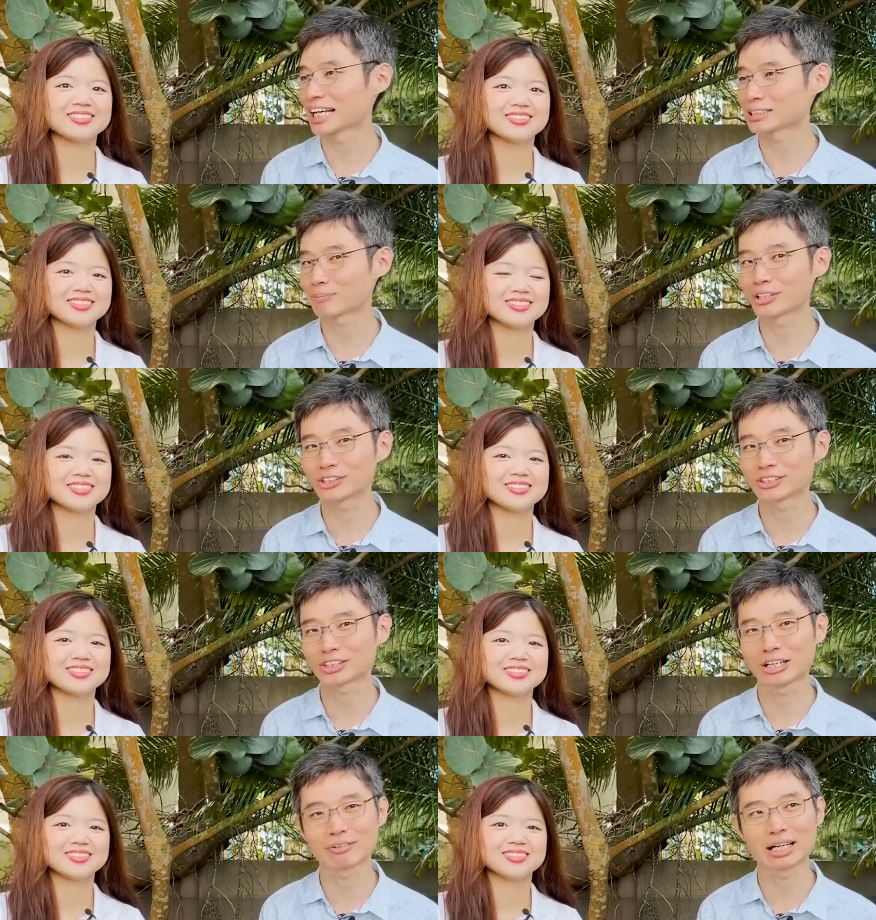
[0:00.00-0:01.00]
Speaker 1: aspirations
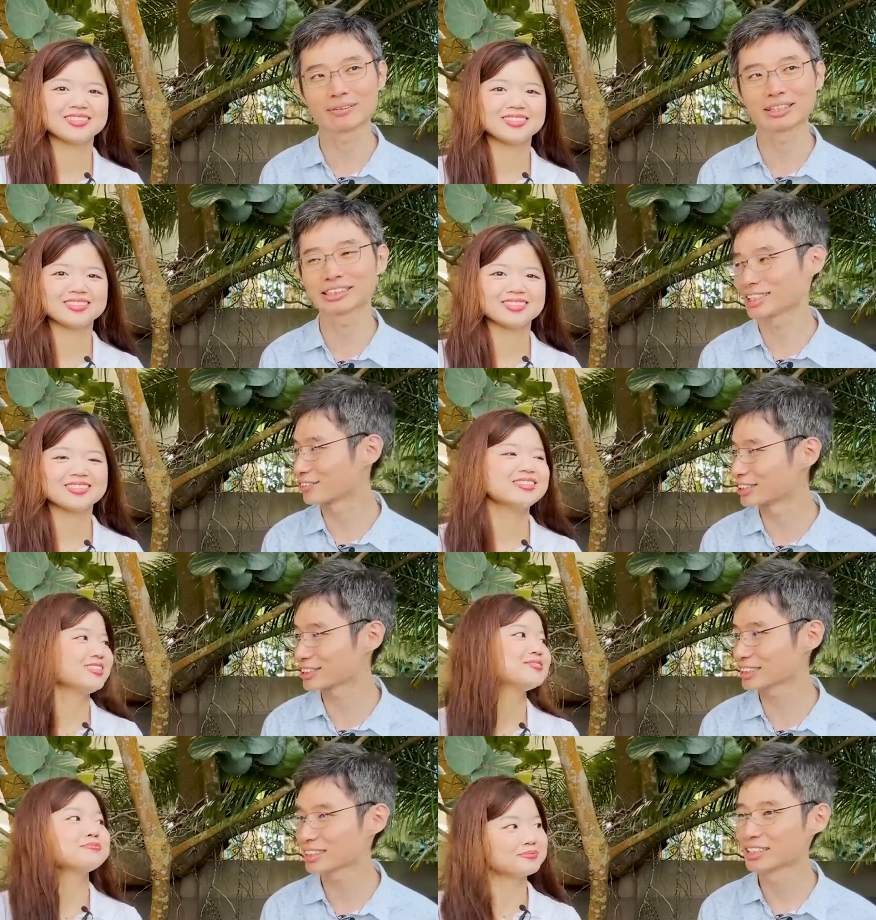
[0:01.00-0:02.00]
of our
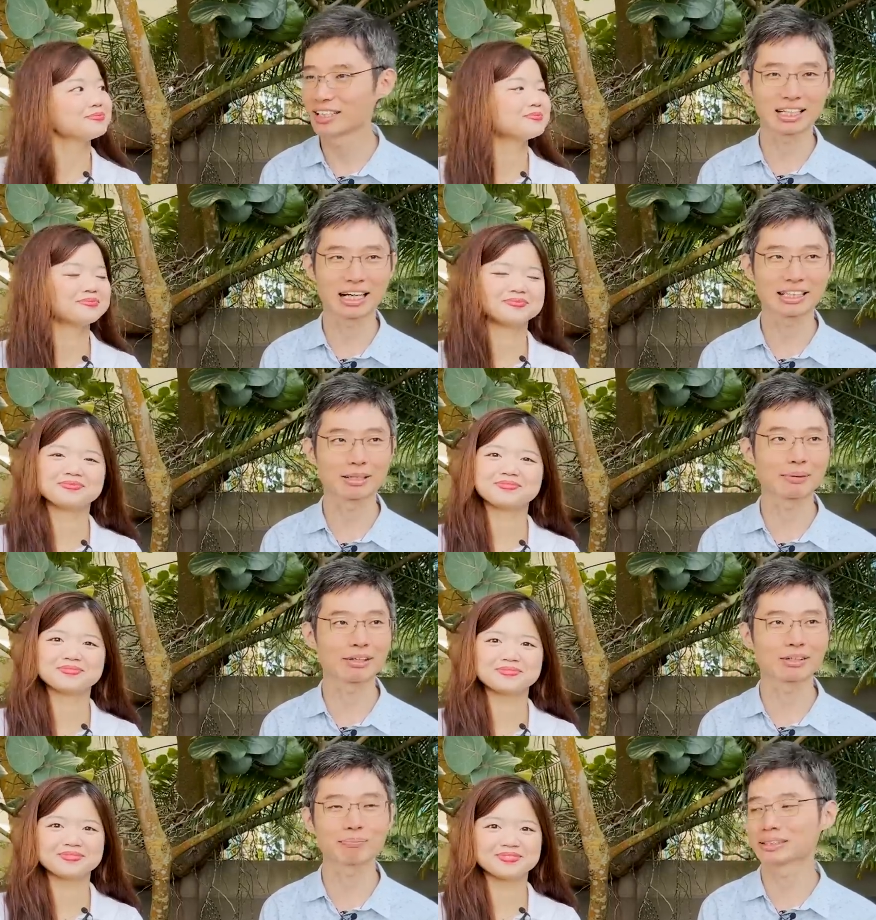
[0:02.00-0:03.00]
generation uh, and
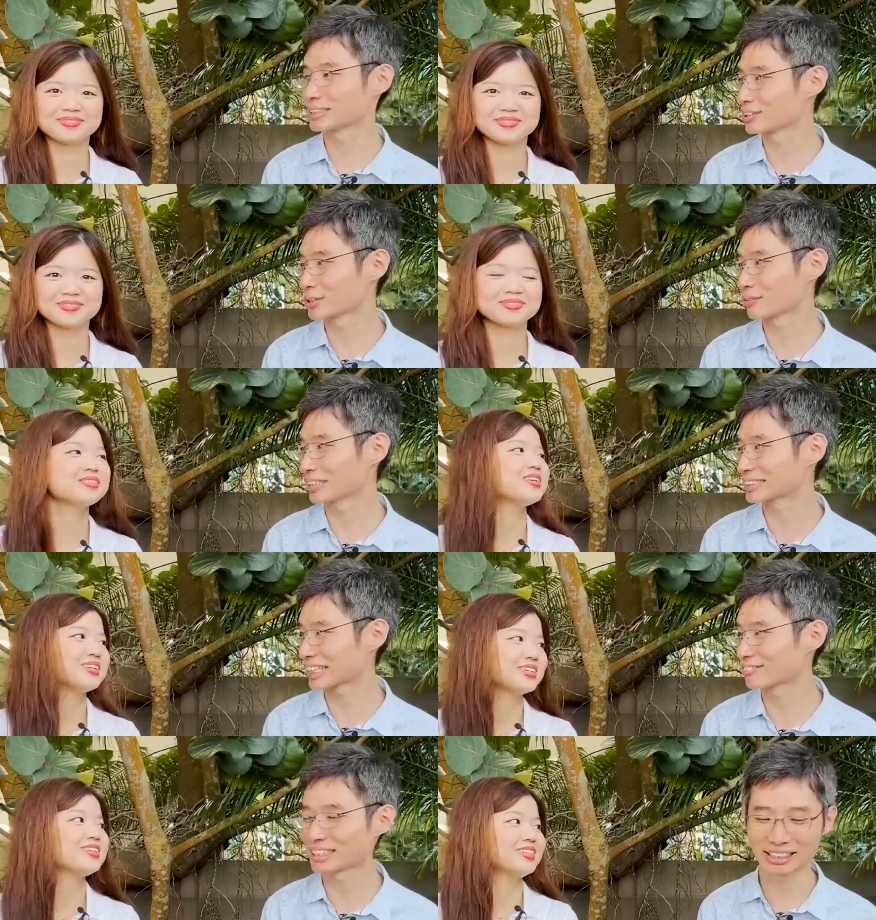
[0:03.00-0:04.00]
about personal growth and
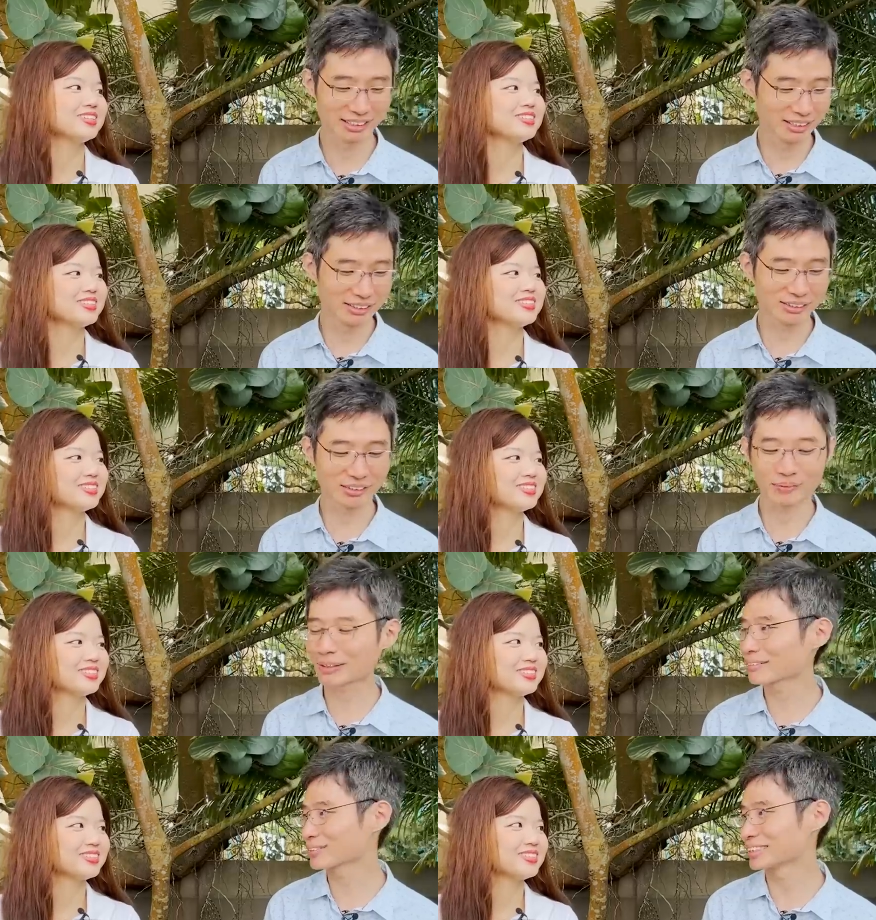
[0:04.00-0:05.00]
stuff. Lah. So
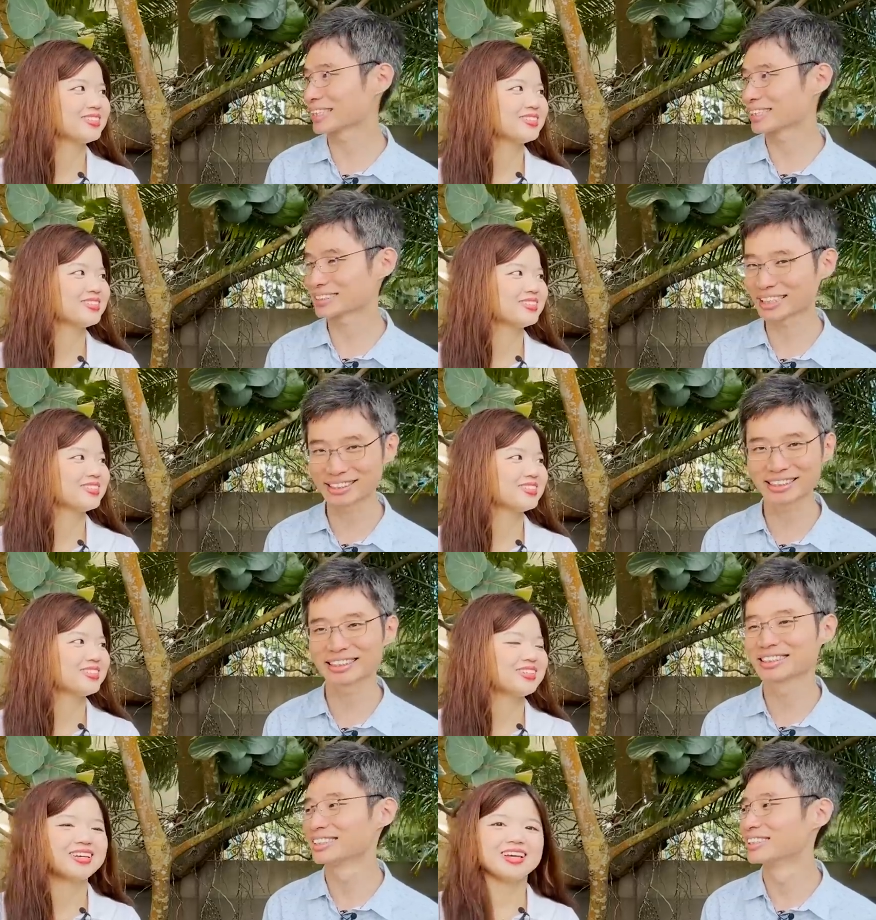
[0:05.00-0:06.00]
welcome to the channel.
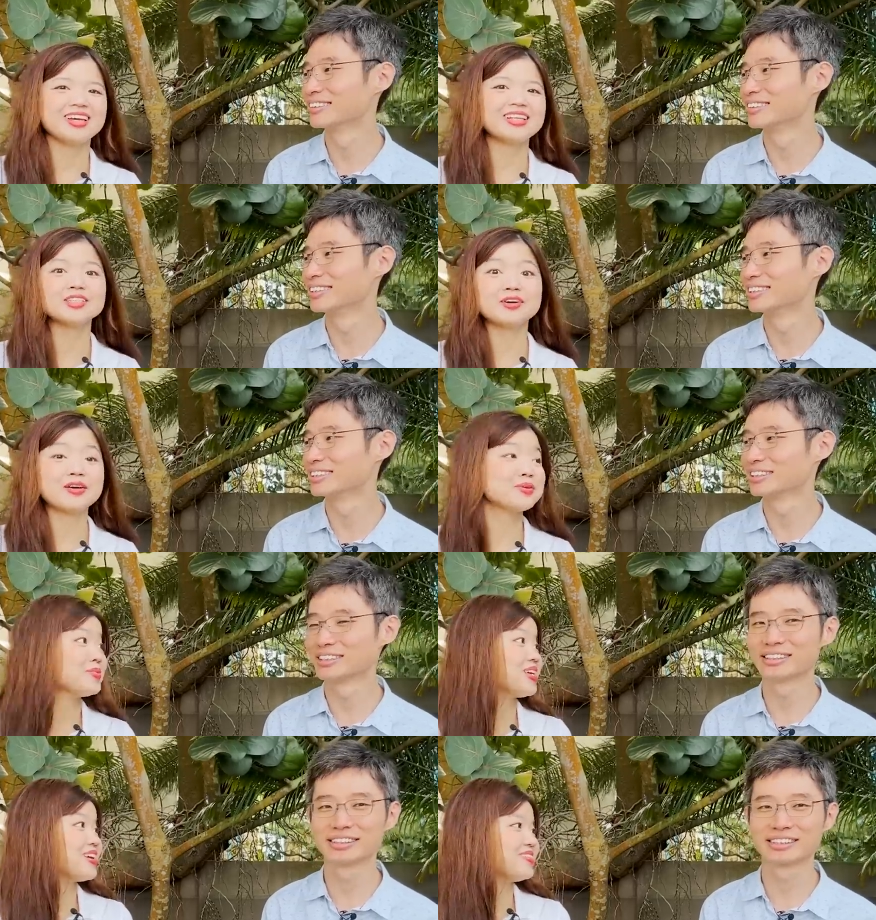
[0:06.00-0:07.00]
Speaker 2: Hey, thanks for having
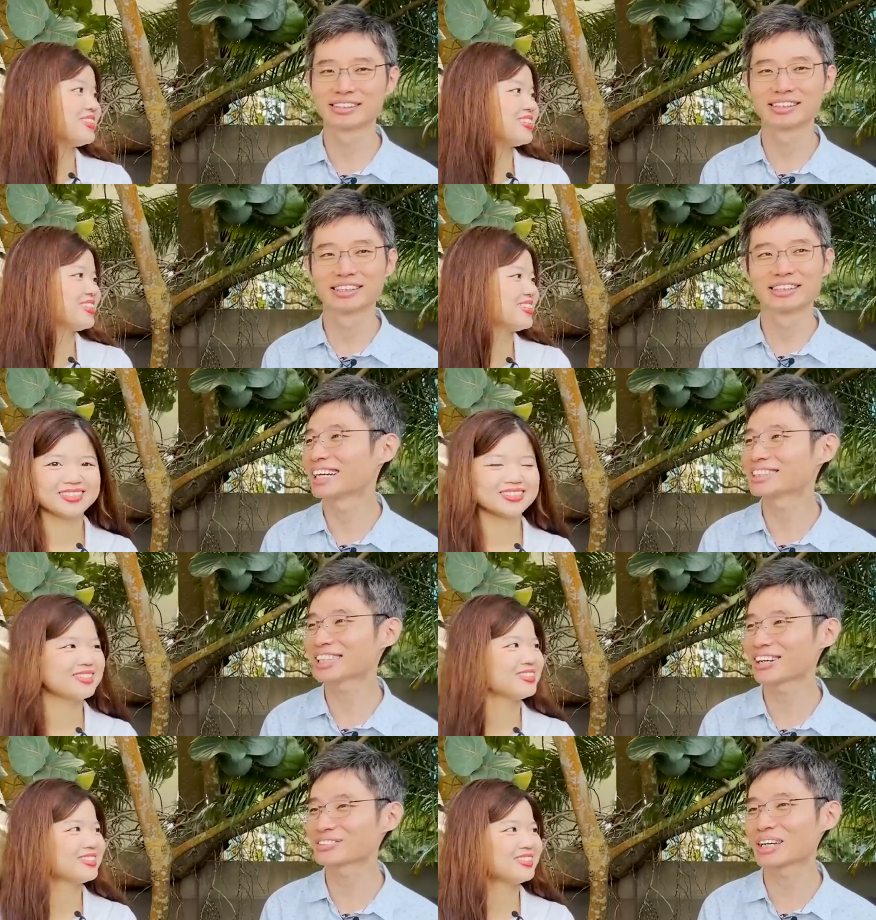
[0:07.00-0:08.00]
me, Kelvin.
Speaker 1: Actually,
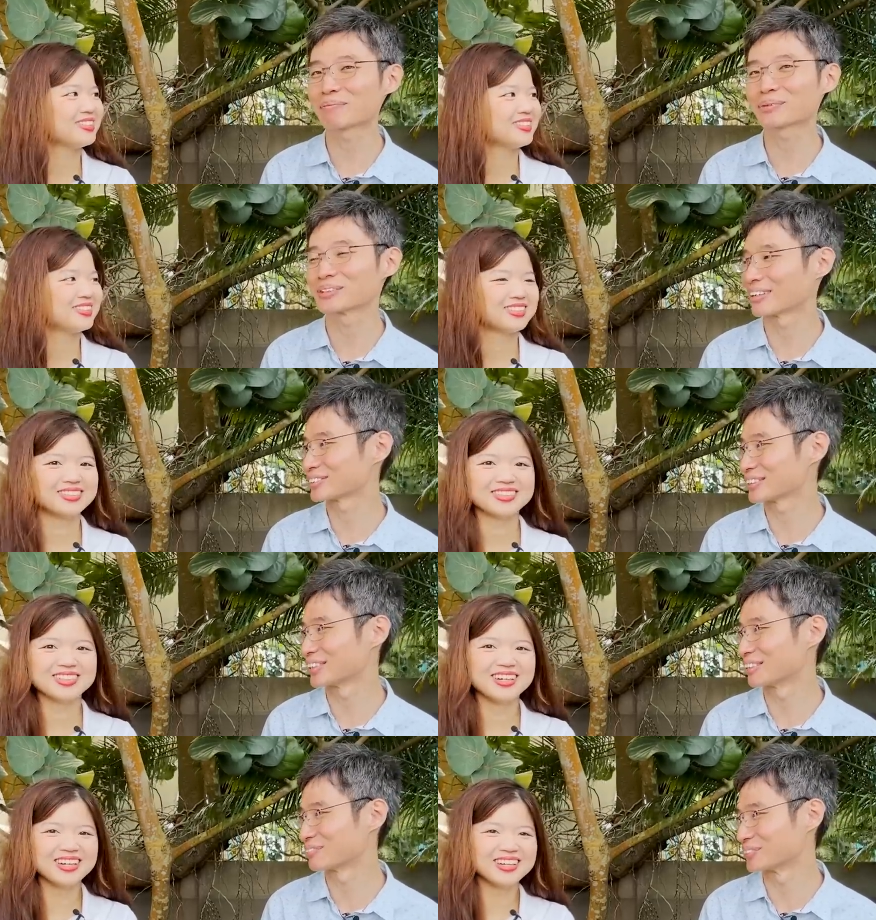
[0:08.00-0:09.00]
how do I pronounce
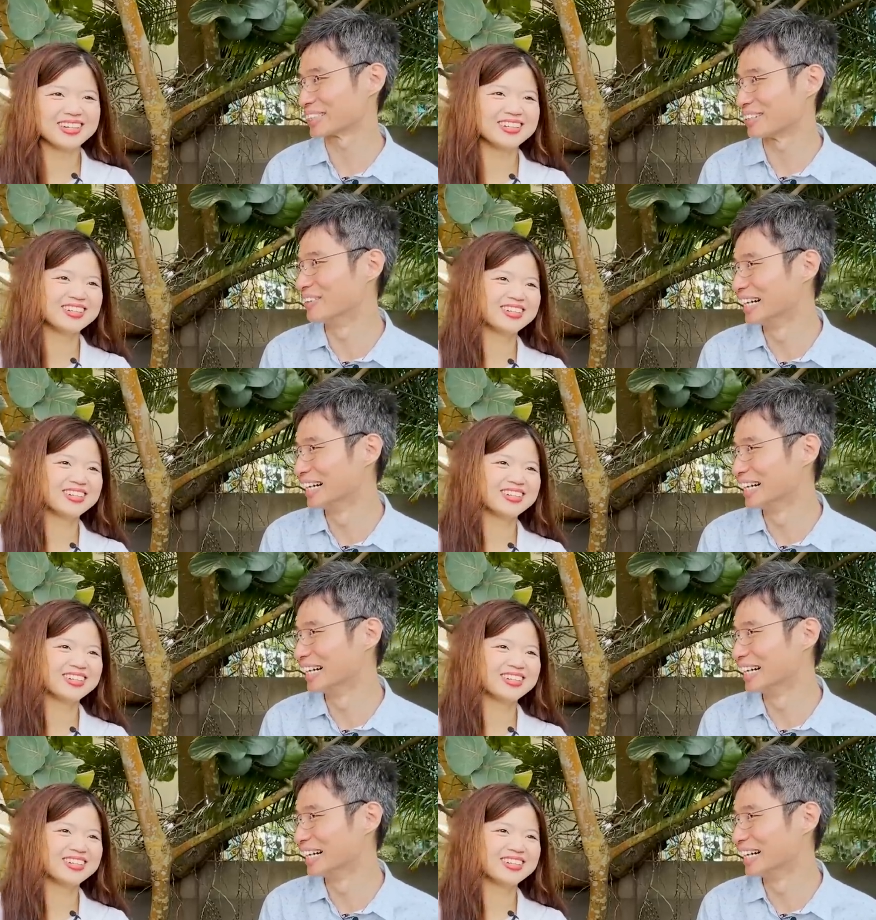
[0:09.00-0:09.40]
your full name?